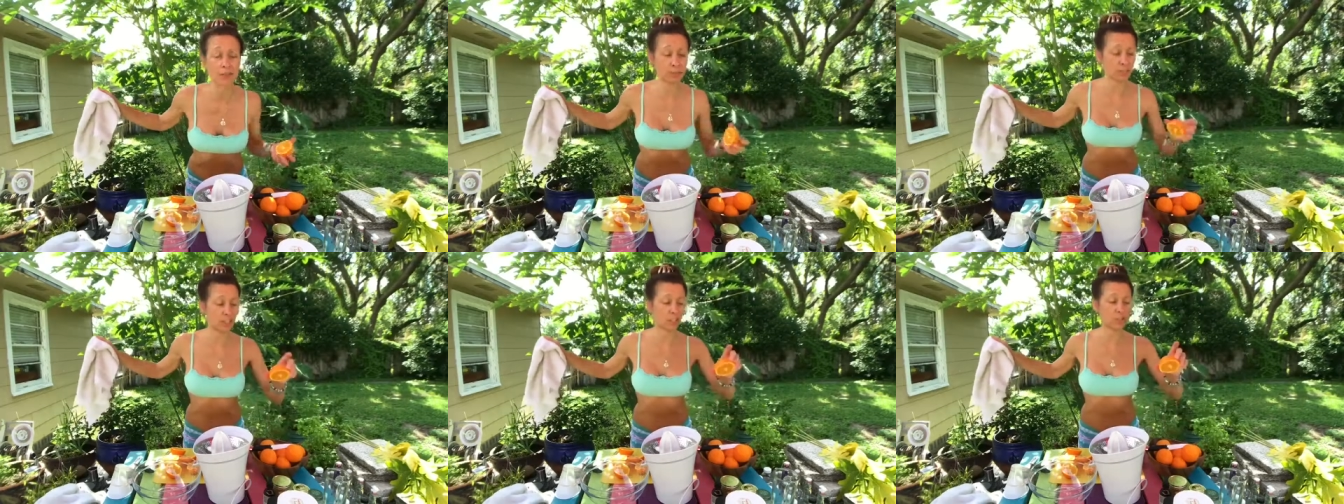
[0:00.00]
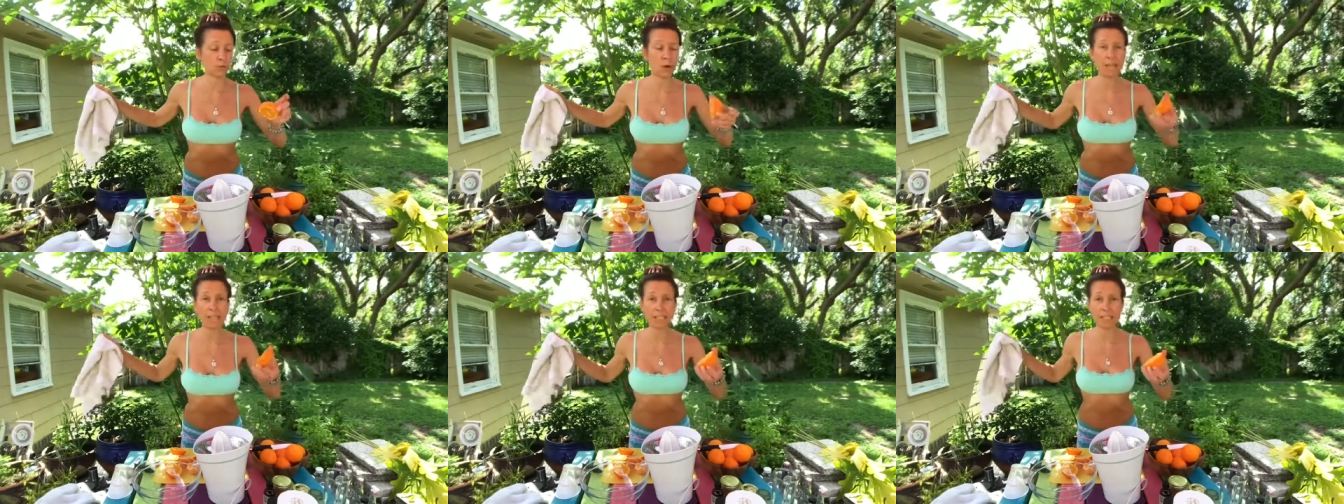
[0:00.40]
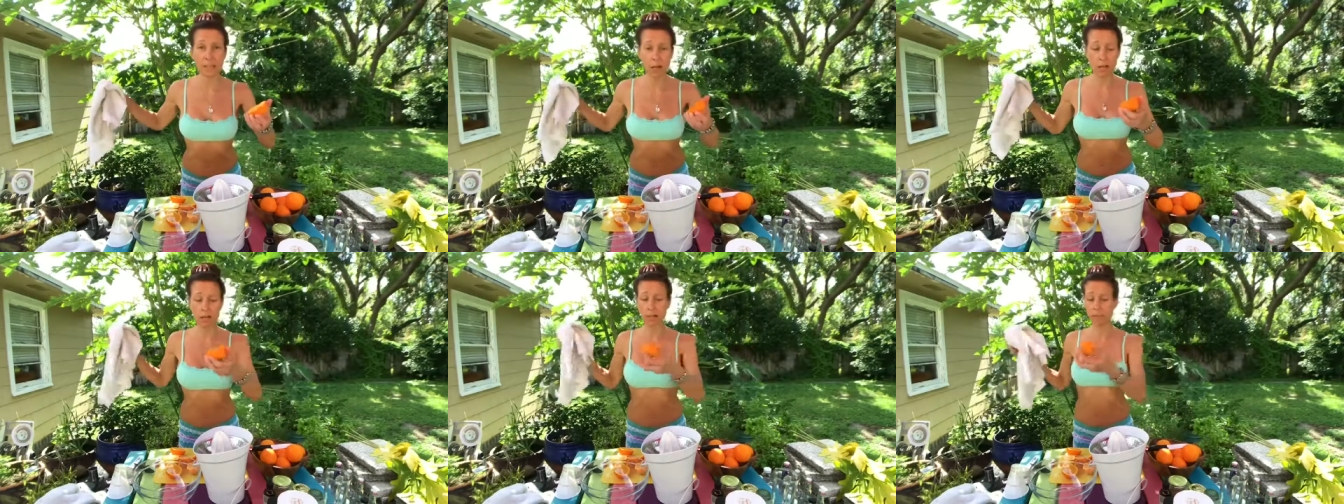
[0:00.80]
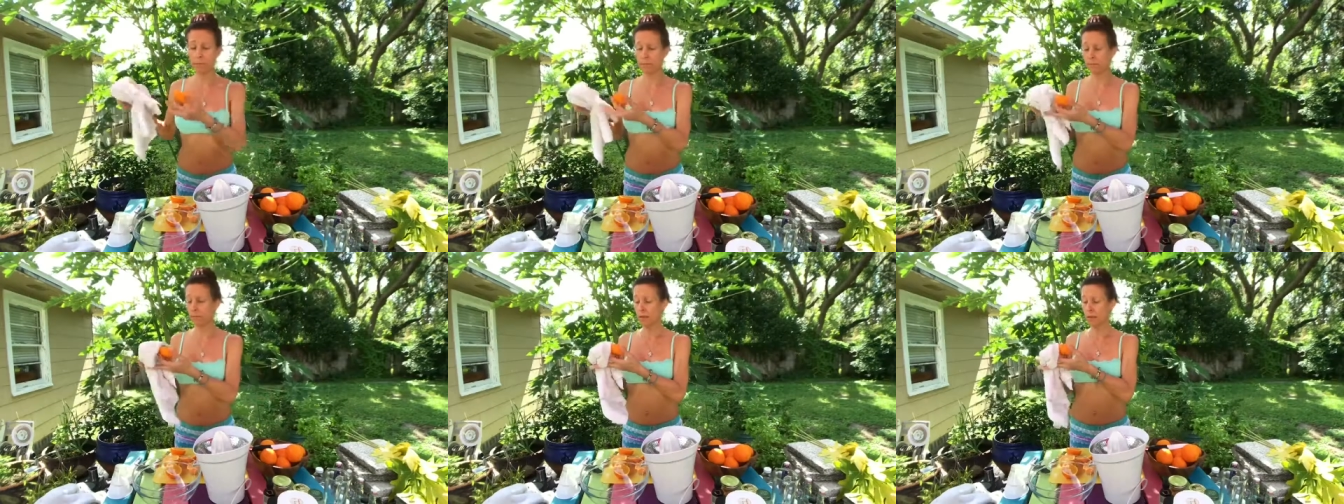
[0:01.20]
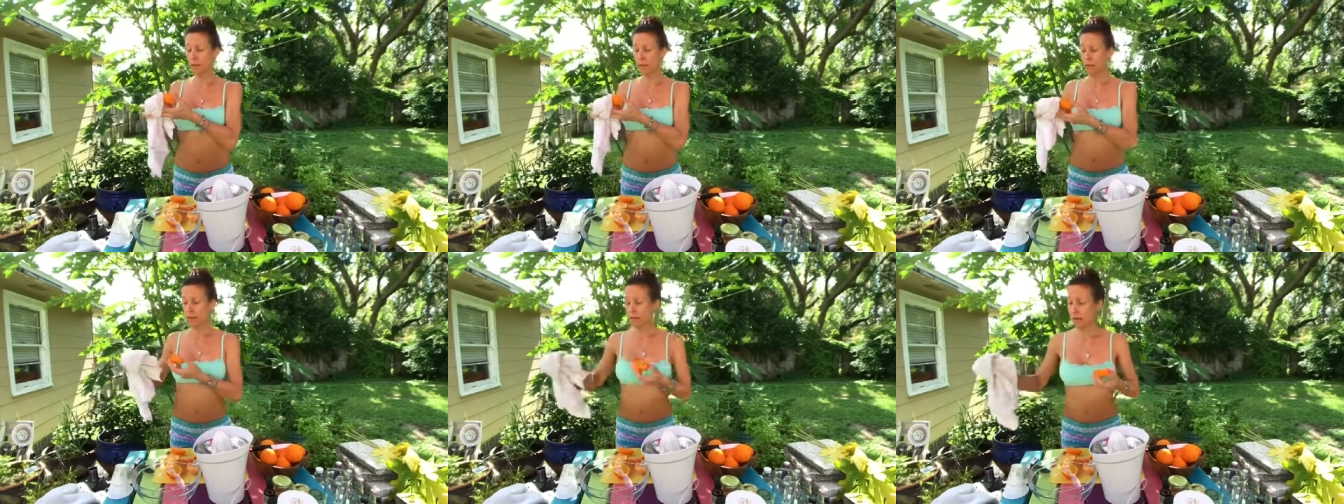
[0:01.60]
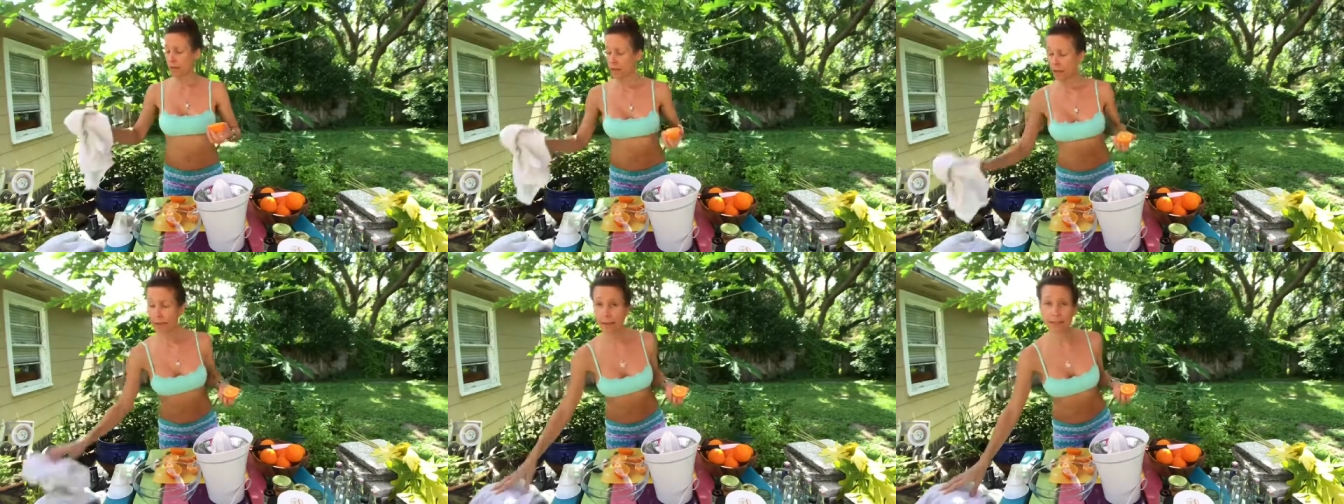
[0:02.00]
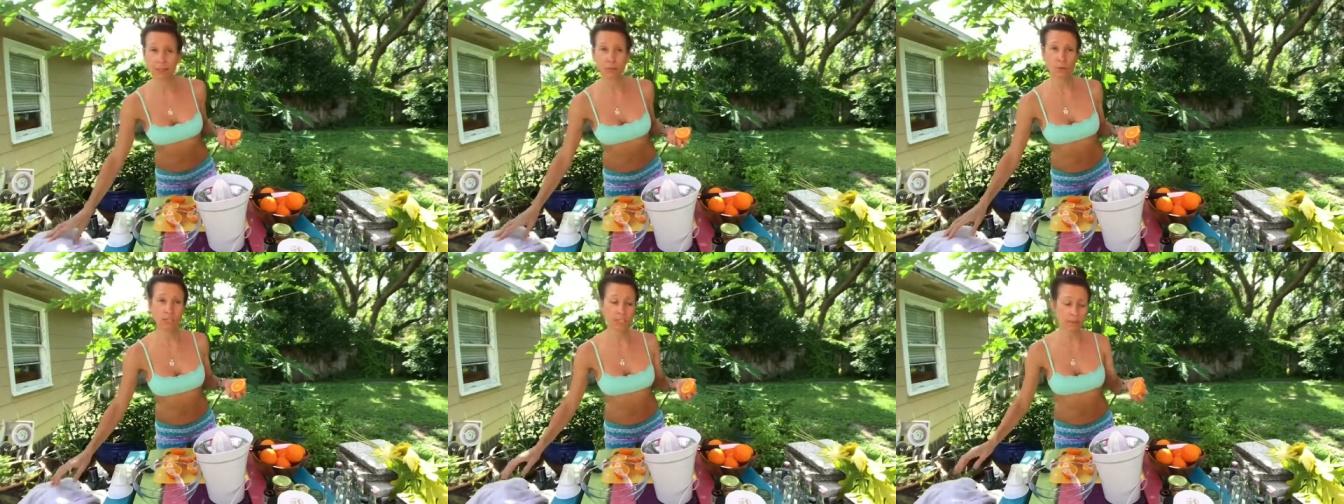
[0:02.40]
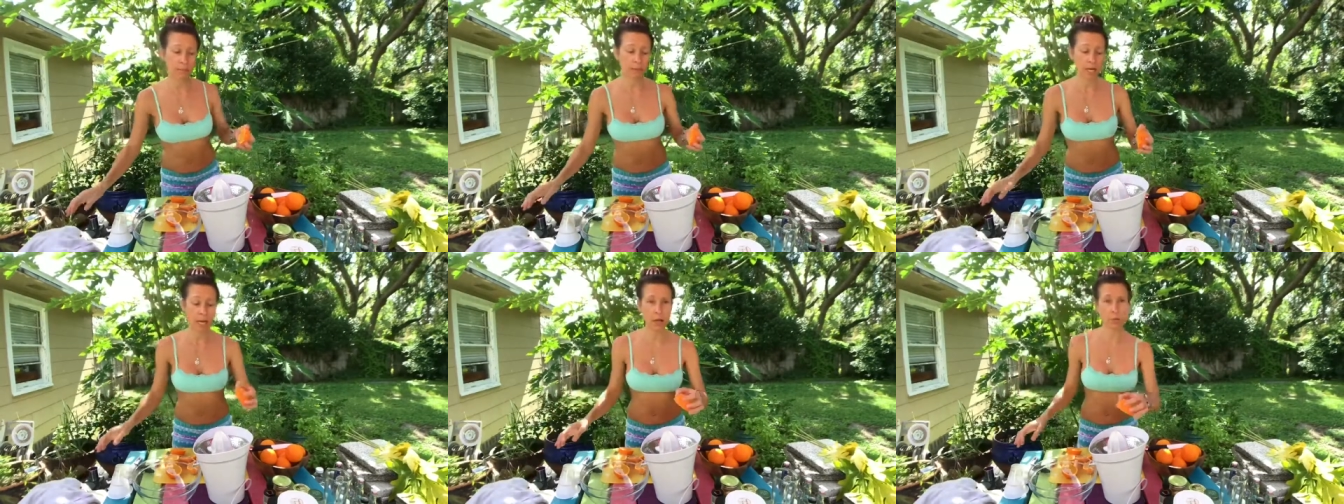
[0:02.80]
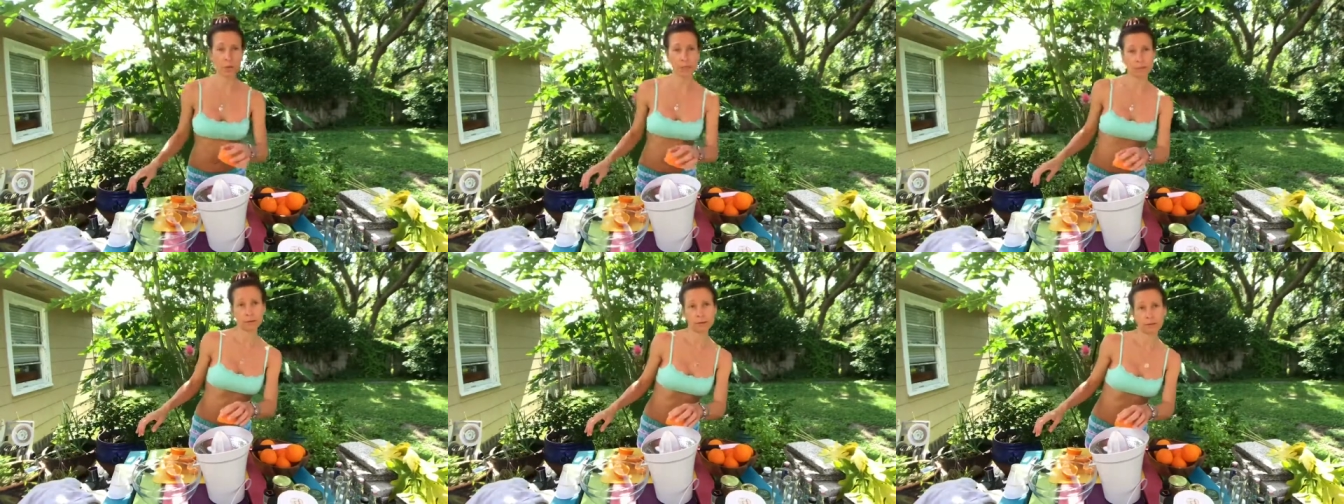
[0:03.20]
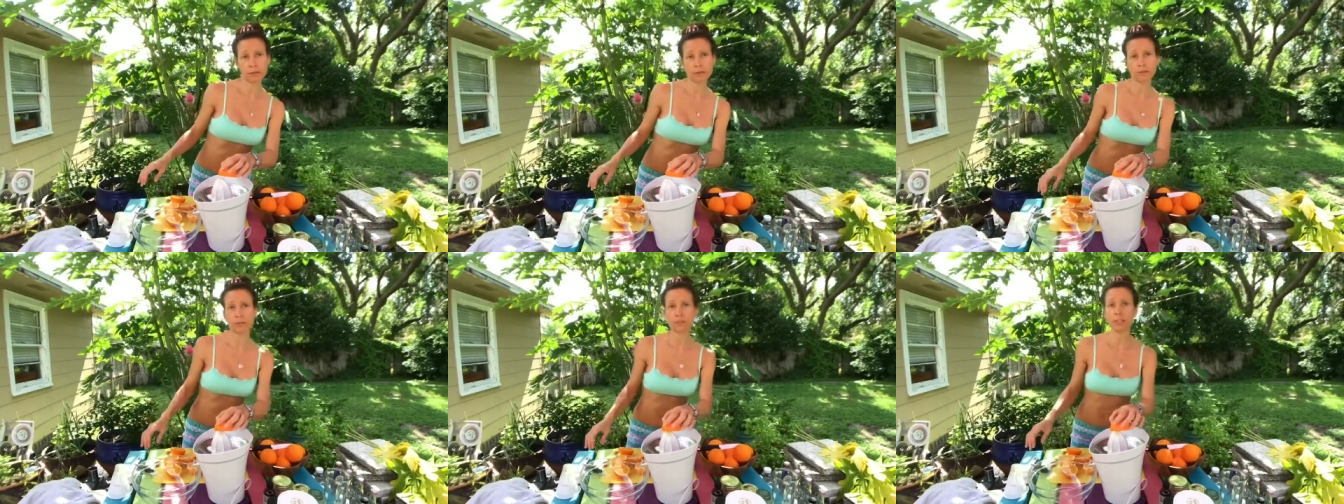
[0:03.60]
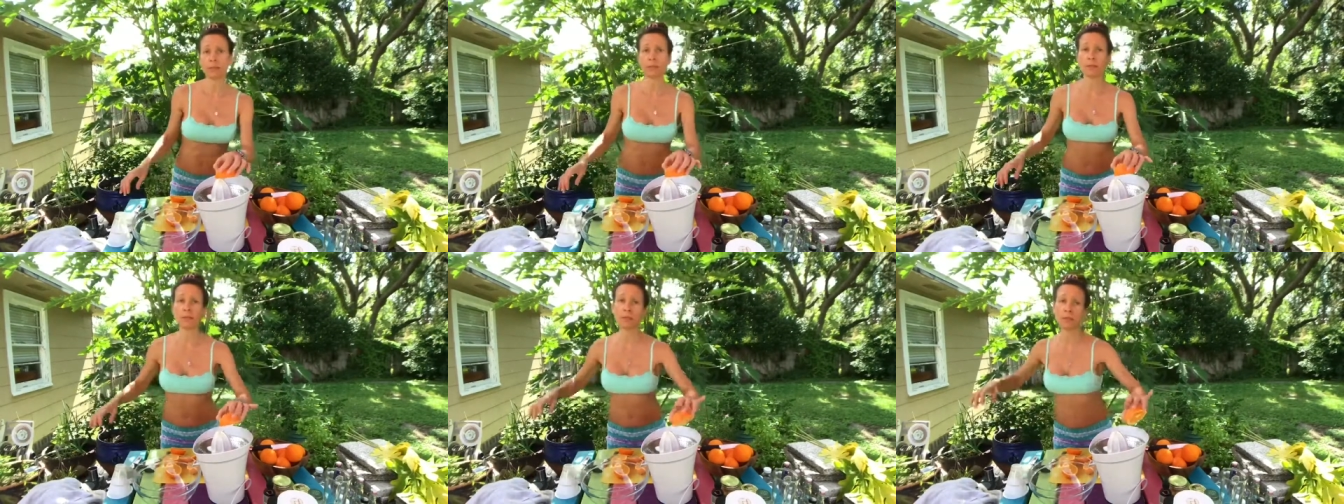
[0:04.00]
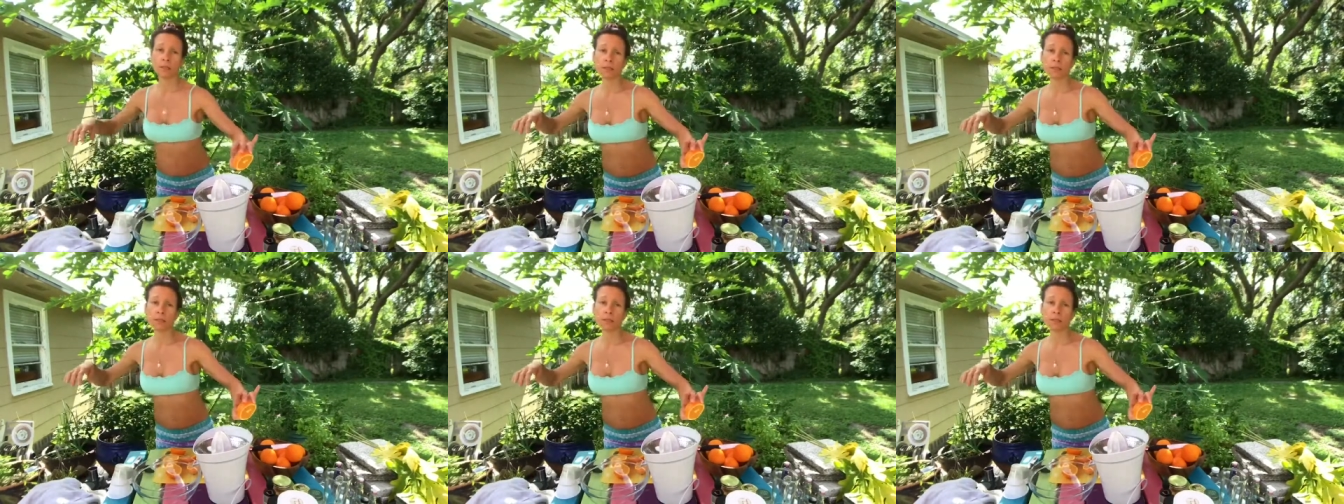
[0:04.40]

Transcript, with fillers: so it's sweating on them. And the wind is blowing, so if you see me